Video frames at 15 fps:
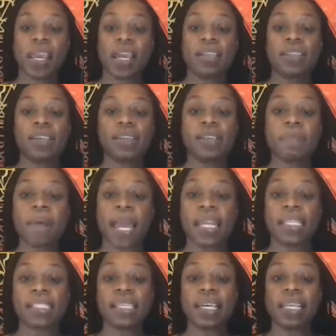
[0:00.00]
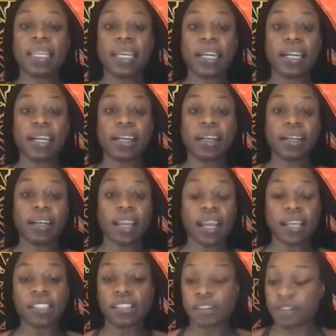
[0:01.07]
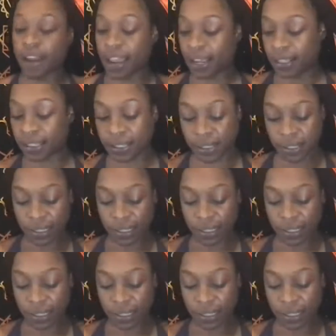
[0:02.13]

Until somebody's clear and direct,